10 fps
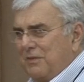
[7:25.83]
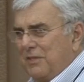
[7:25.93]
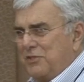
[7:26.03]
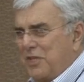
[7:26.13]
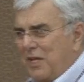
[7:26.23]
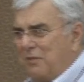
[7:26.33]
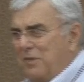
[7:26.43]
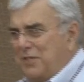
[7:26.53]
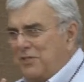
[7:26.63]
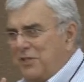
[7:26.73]
he's telling
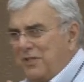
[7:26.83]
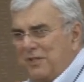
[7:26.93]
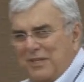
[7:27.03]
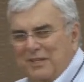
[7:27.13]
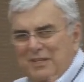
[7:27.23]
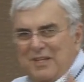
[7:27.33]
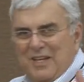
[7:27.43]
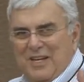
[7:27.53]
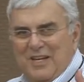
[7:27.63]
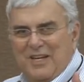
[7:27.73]
me to
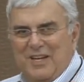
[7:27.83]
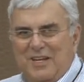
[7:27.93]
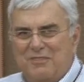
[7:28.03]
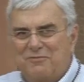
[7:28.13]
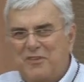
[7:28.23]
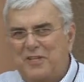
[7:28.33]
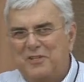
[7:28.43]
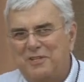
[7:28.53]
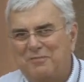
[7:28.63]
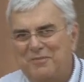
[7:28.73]
uh, uh, feed
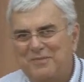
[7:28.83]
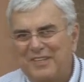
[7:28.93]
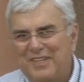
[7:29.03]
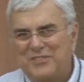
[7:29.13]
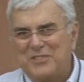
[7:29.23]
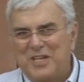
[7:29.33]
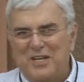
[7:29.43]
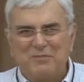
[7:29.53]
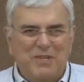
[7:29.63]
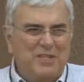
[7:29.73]
them, He's
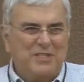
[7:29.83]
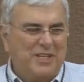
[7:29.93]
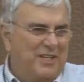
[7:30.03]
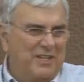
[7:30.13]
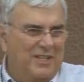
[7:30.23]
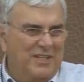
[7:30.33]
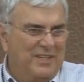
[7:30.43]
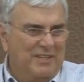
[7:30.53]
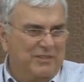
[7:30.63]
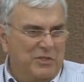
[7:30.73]
telling me to
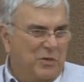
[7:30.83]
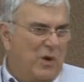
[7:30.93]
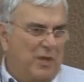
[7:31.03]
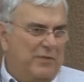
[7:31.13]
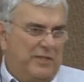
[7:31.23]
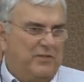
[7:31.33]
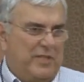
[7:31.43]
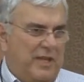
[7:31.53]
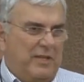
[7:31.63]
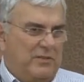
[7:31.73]
do all these
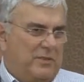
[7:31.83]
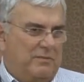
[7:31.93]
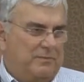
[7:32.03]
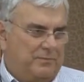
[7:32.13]
things.